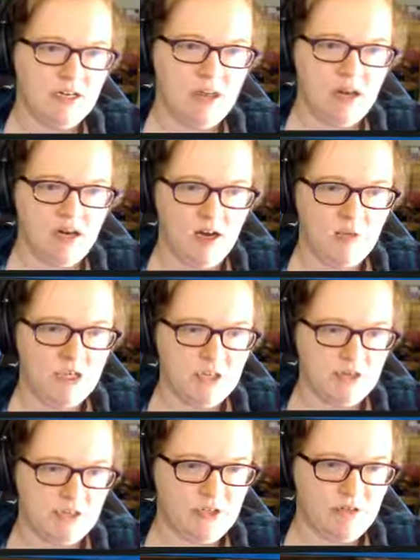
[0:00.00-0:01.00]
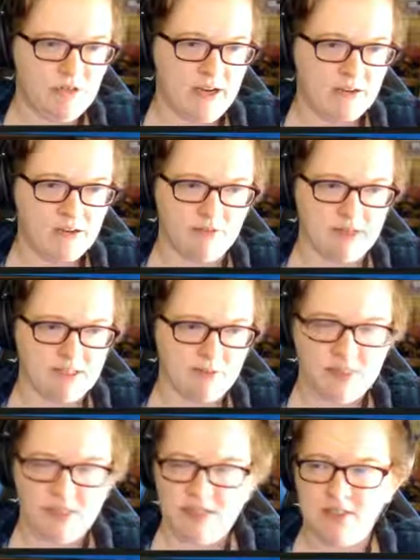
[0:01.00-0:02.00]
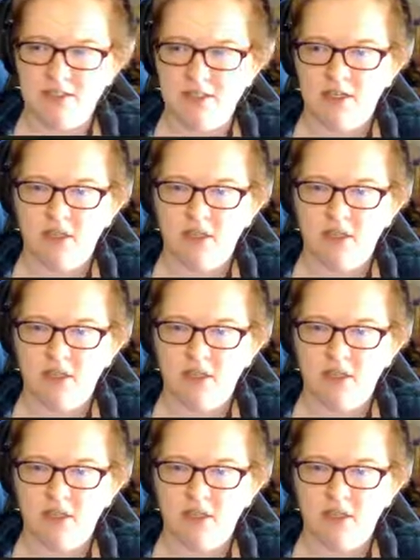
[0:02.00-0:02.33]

and you get rank 3 recipes.